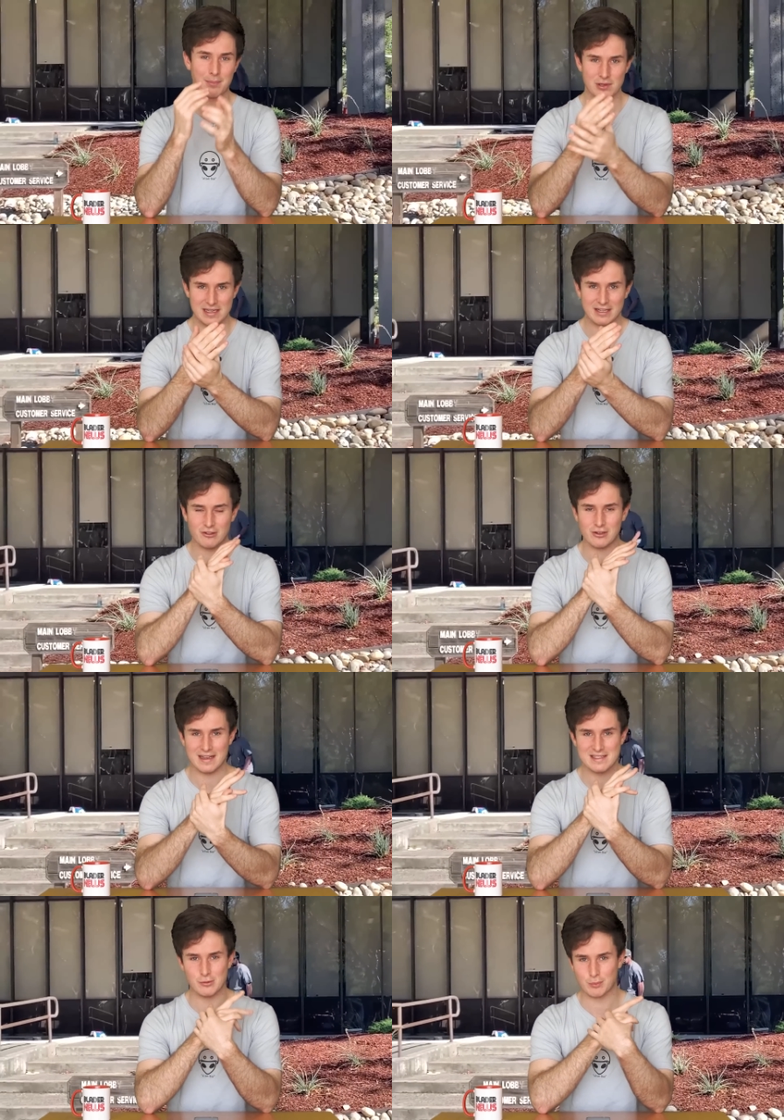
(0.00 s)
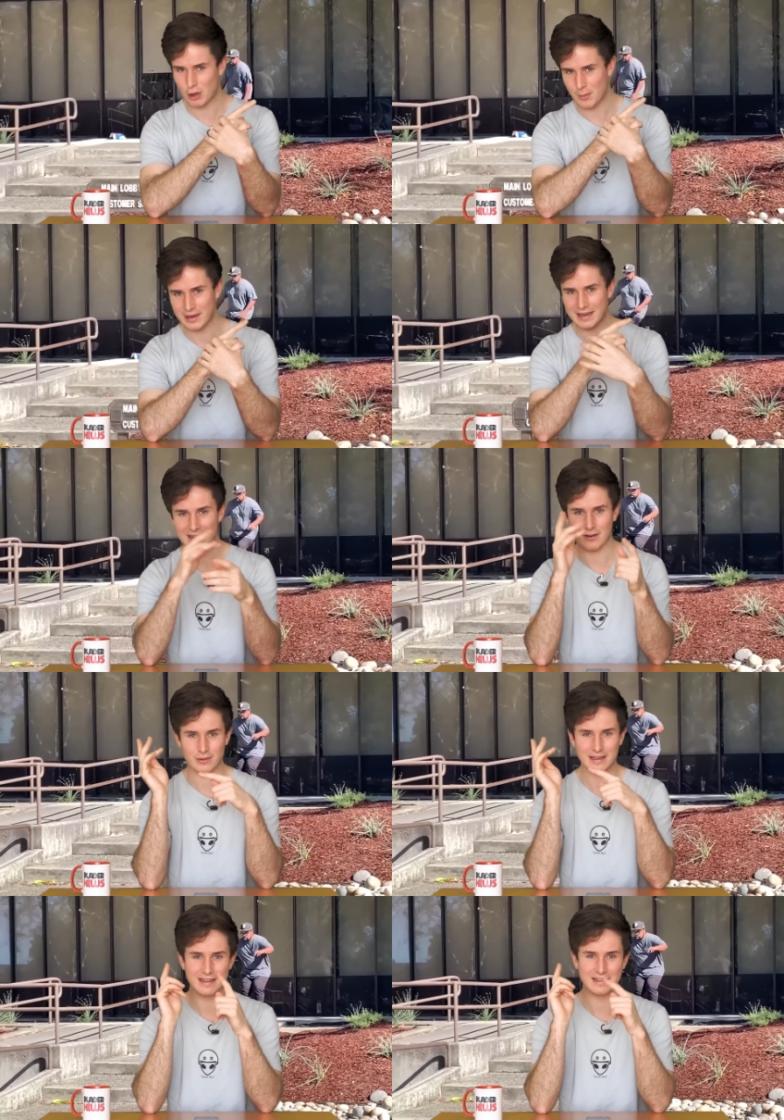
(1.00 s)
They put together a nice little promo edit,
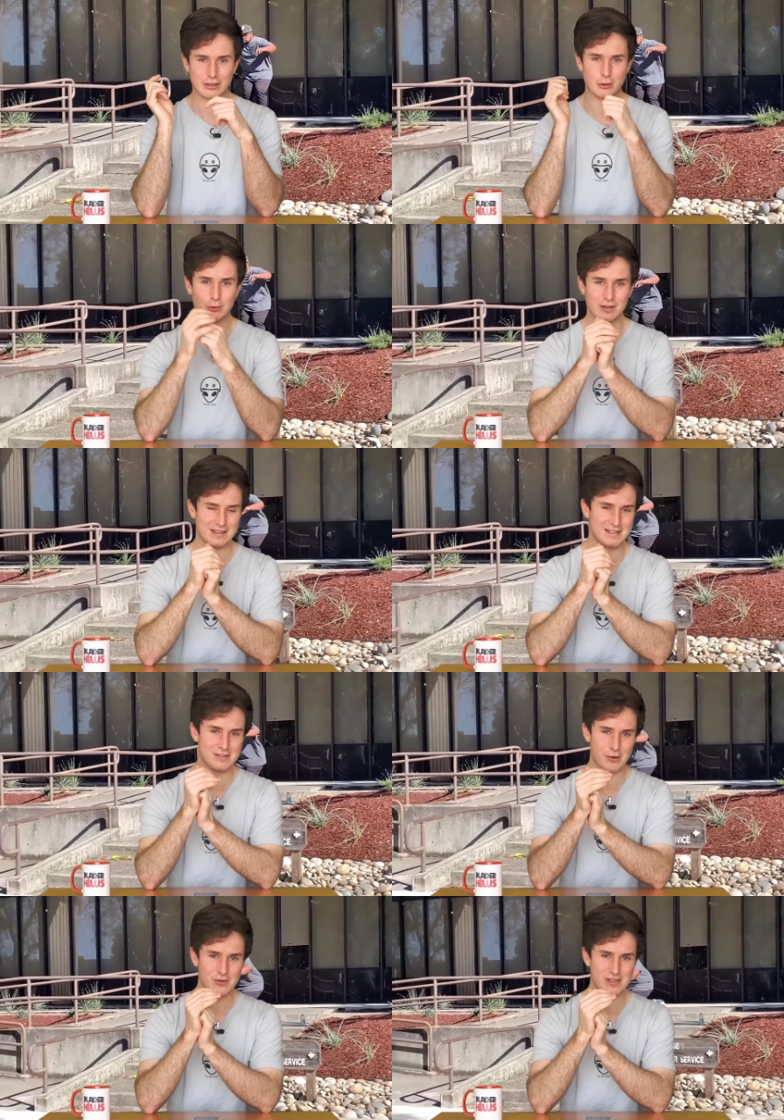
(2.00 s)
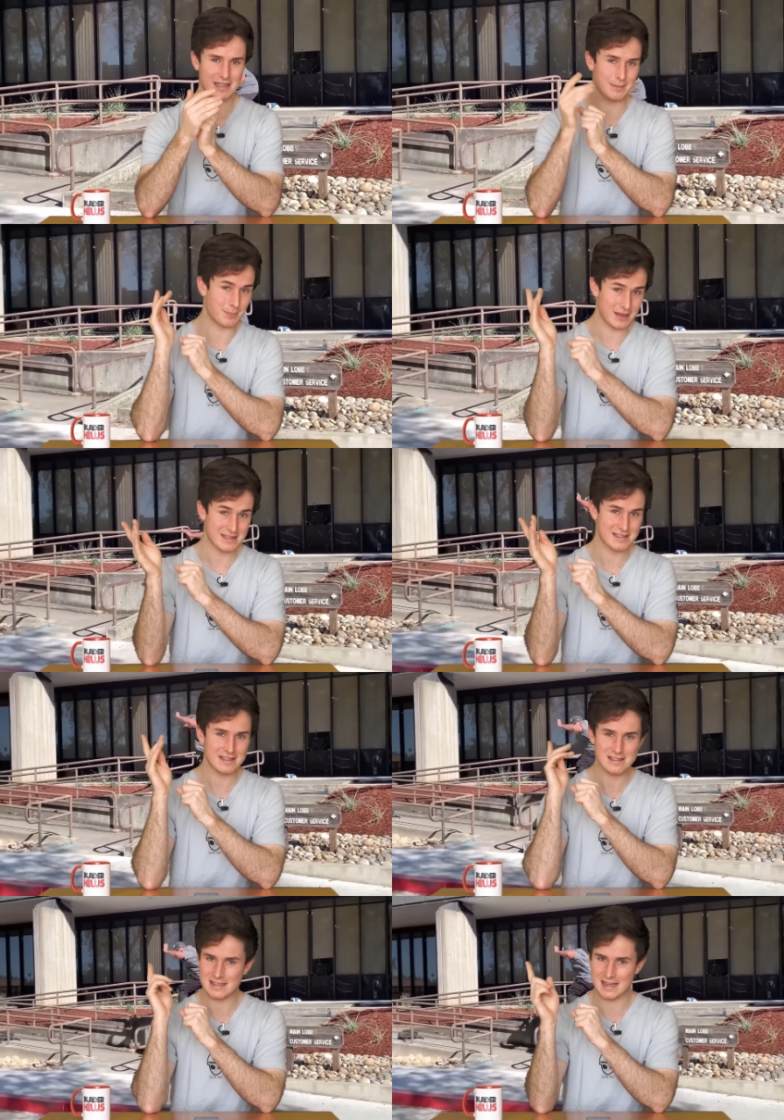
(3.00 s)
I'll link it in the corner, it's so sick.
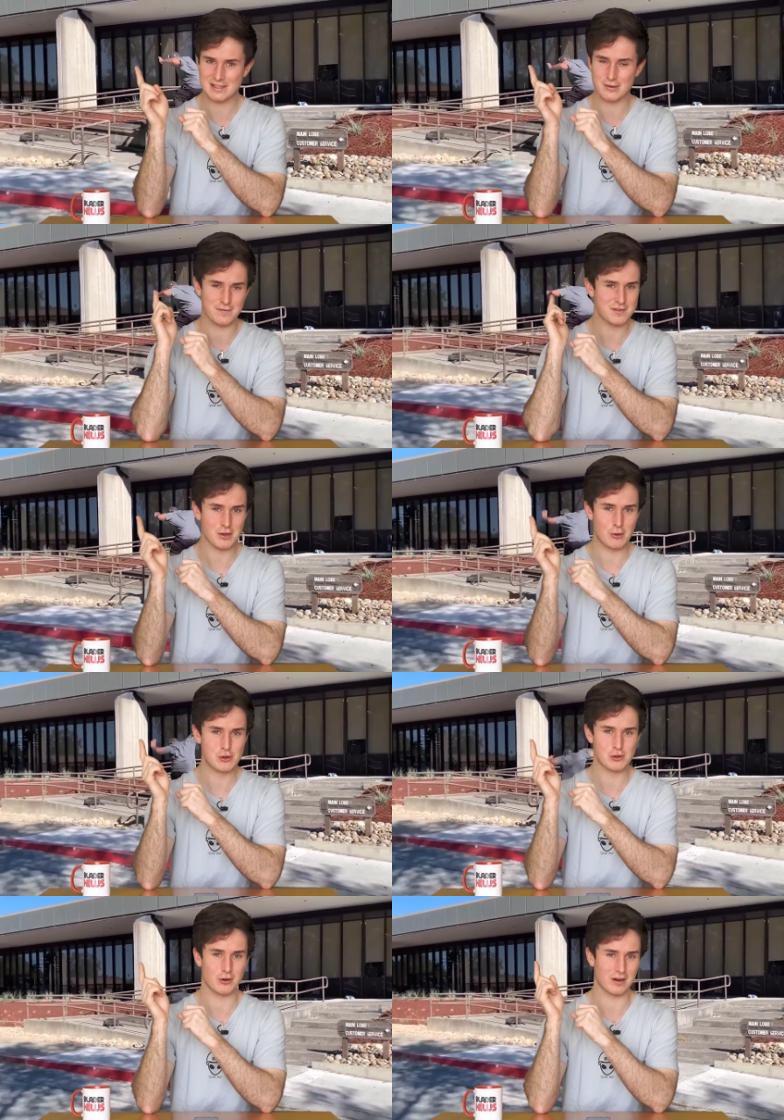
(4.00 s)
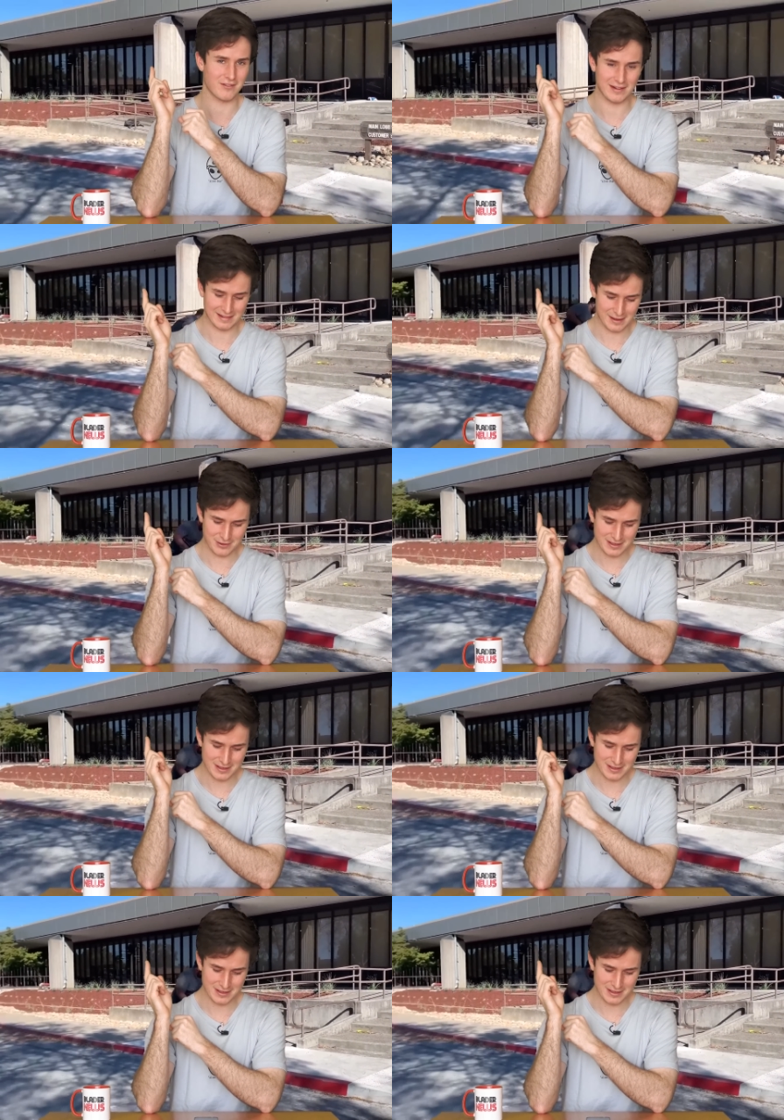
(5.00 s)
Biz starts it off so strong, I really love